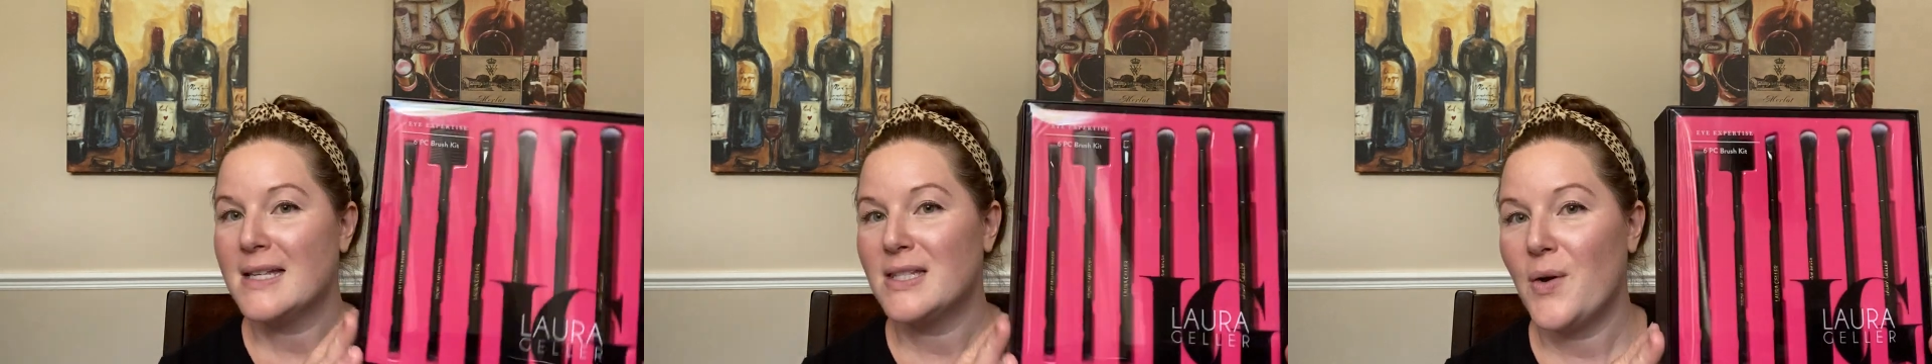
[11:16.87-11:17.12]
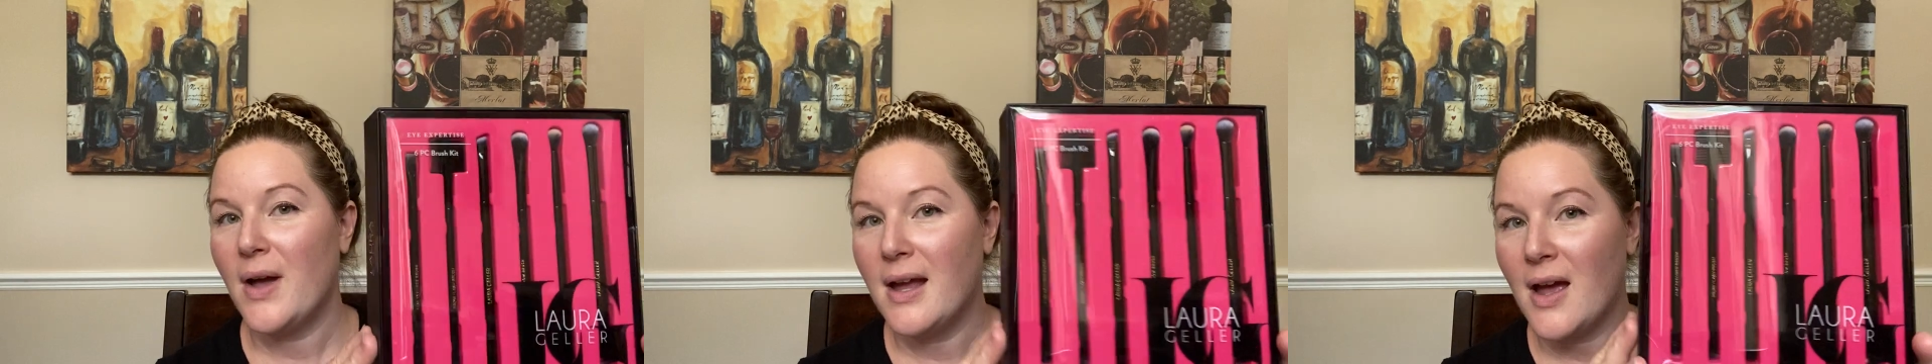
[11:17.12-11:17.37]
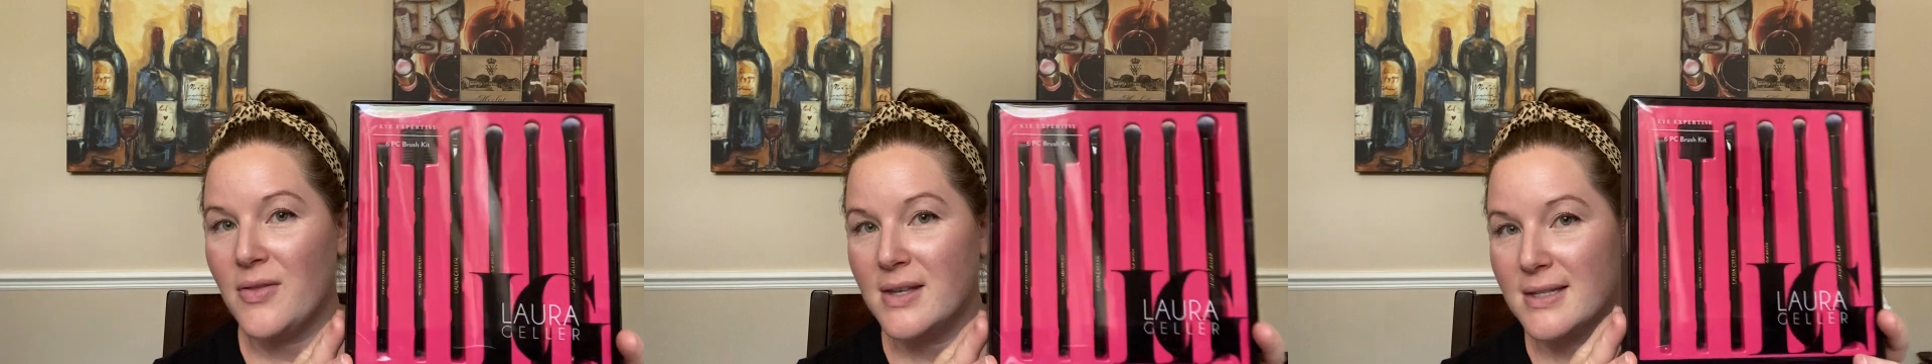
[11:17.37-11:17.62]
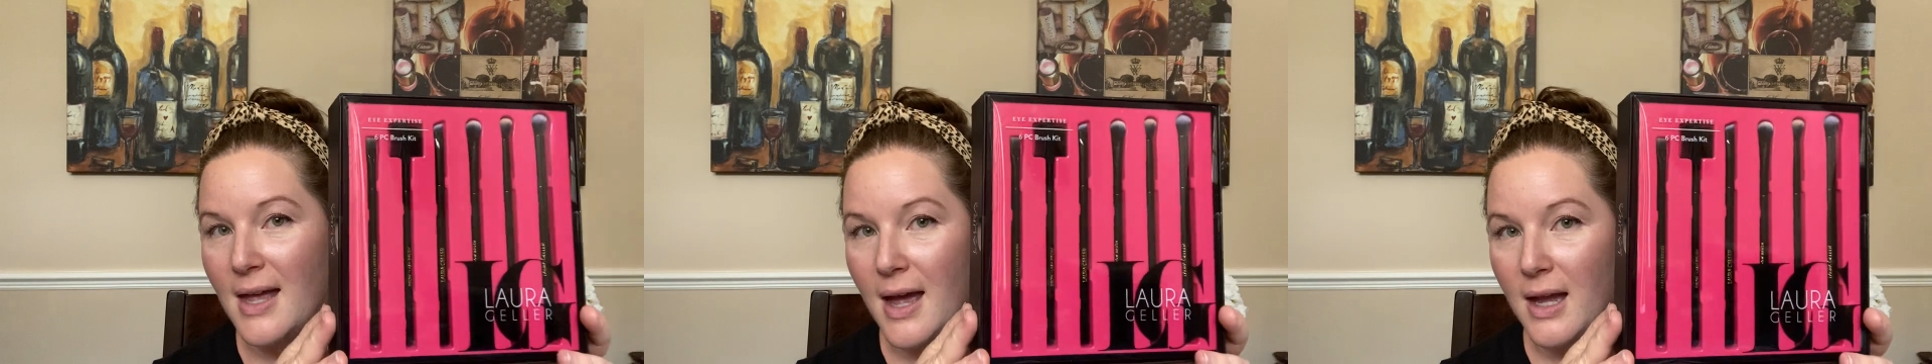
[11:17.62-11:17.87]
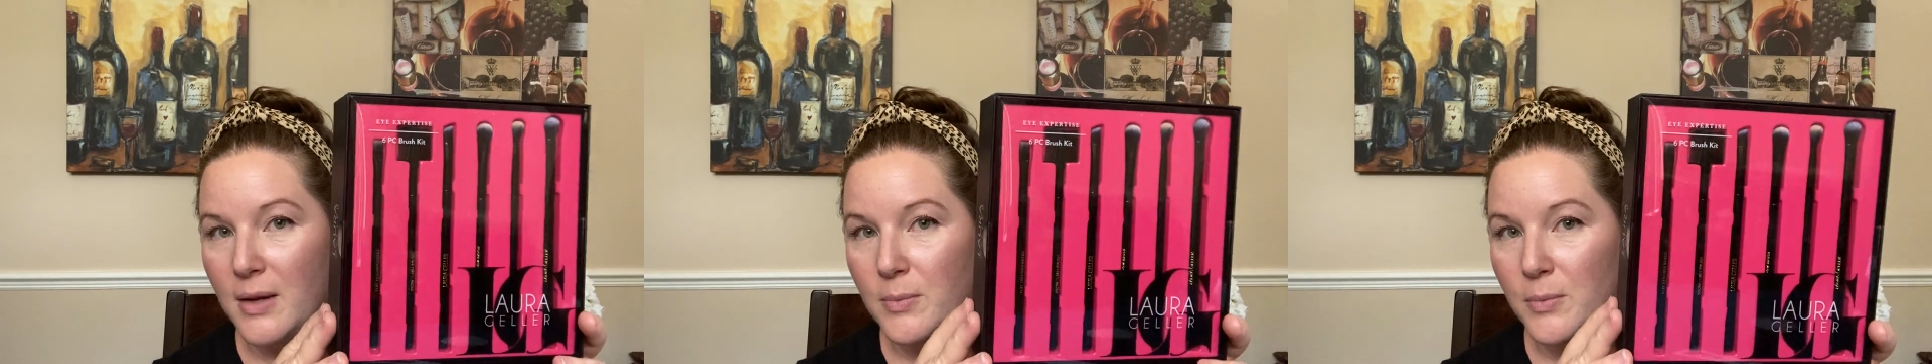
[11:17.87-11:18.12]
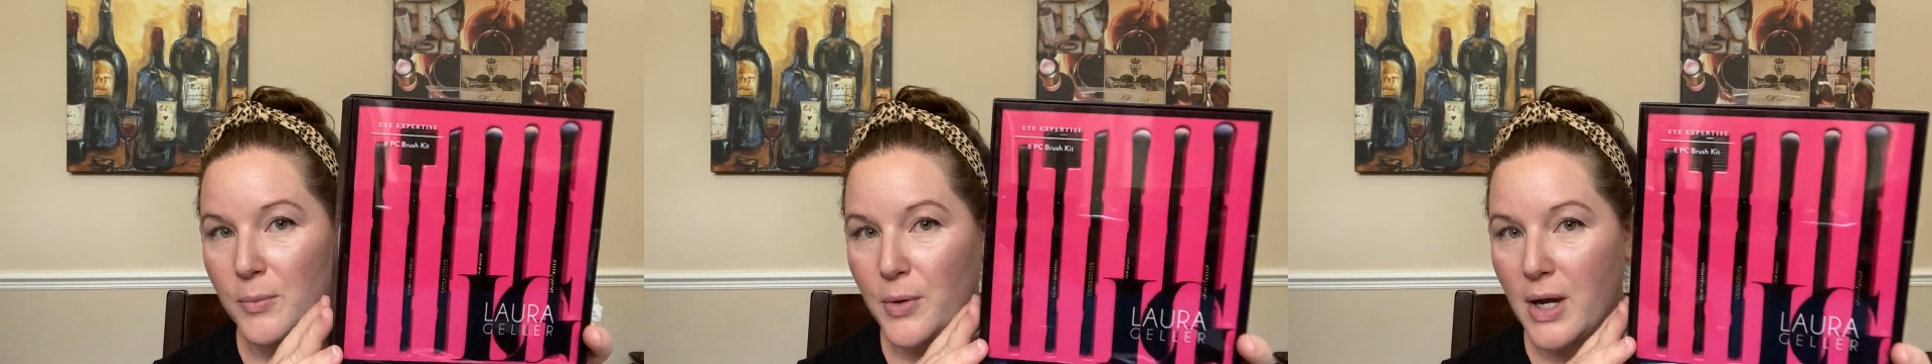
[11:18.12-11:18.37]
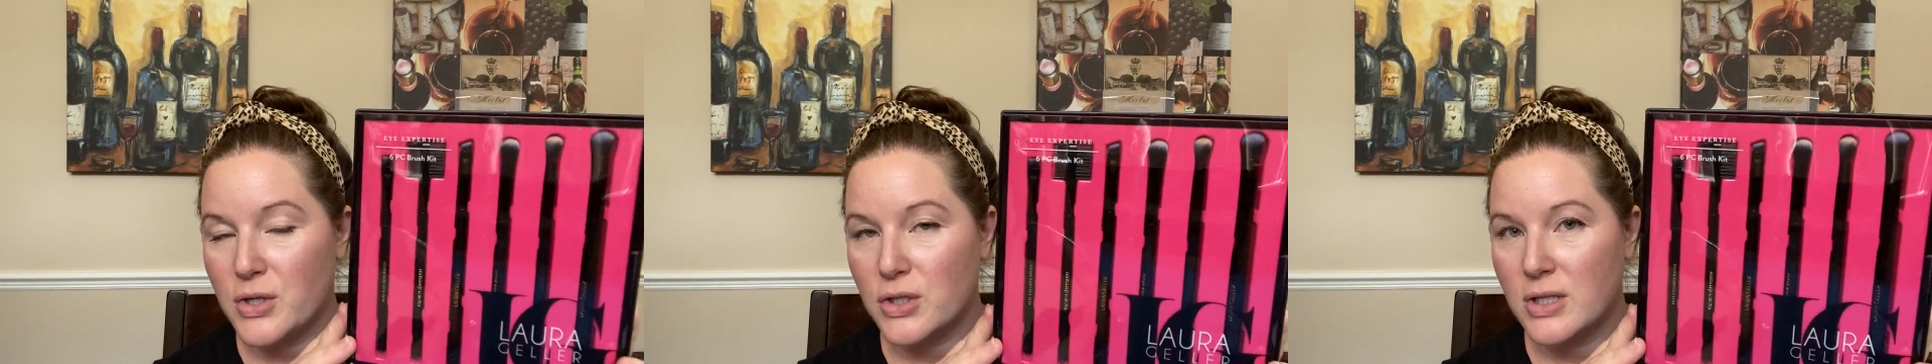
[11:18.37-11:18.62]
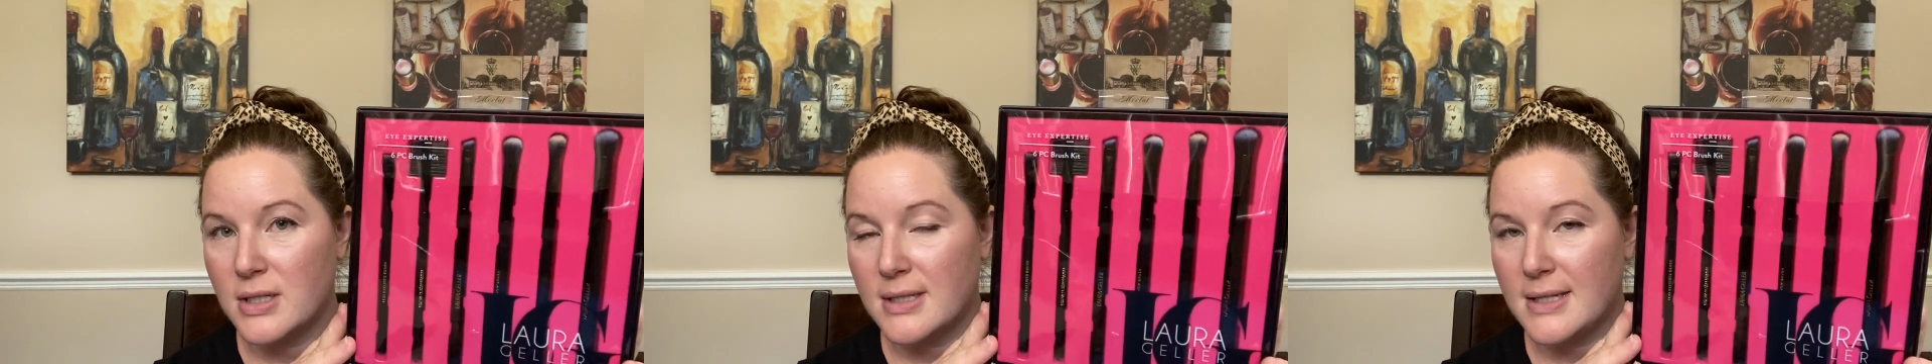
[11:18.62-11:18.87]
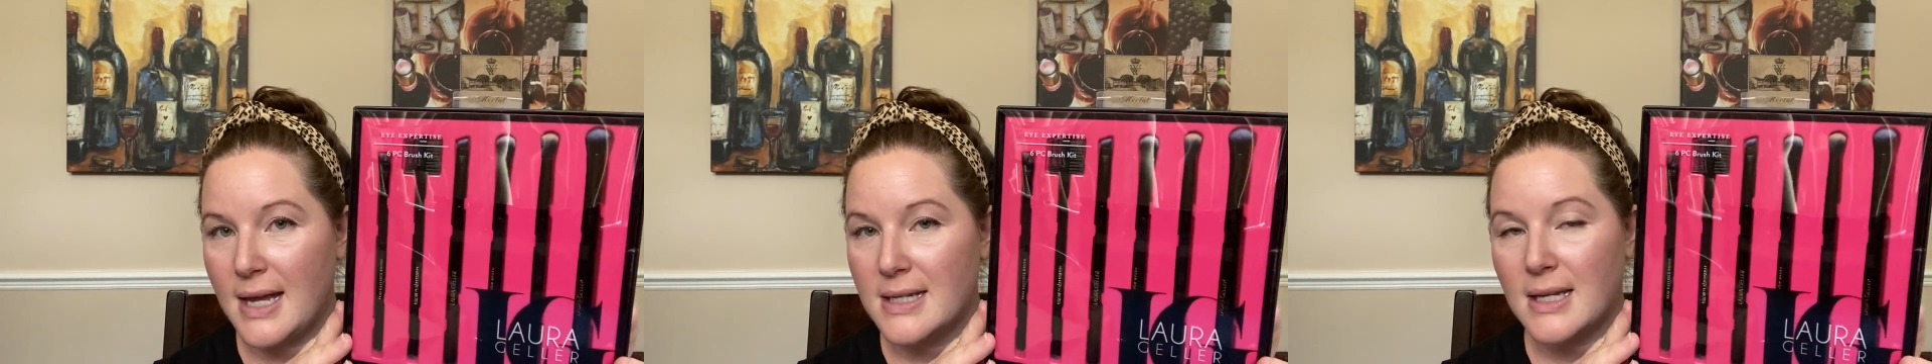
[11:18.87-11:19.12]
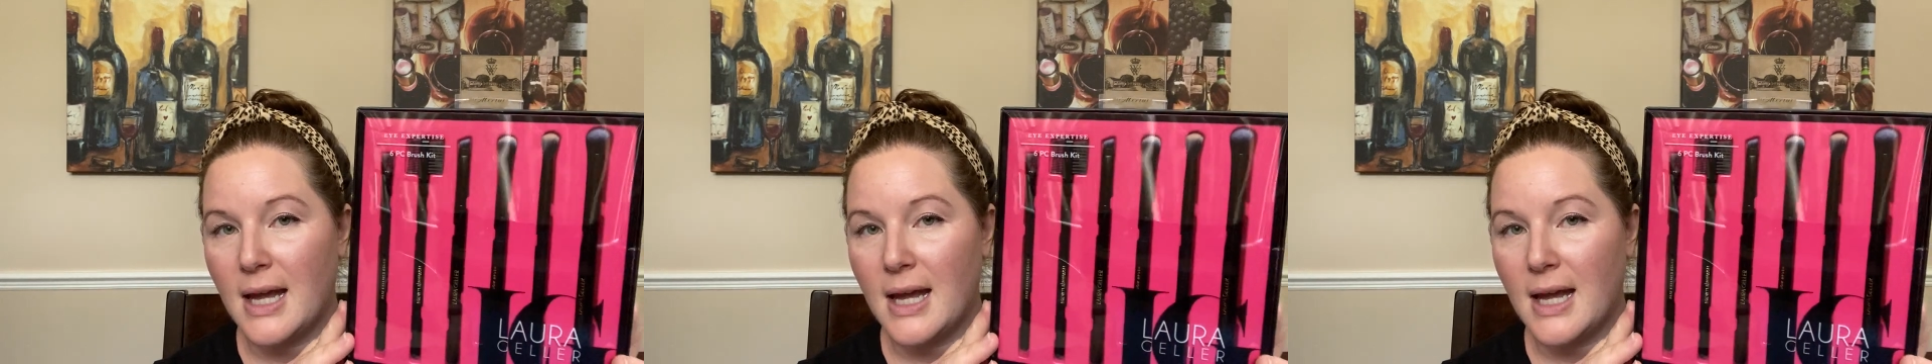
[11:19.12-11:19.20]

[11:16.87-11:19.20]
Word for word: So I got this eye brush set.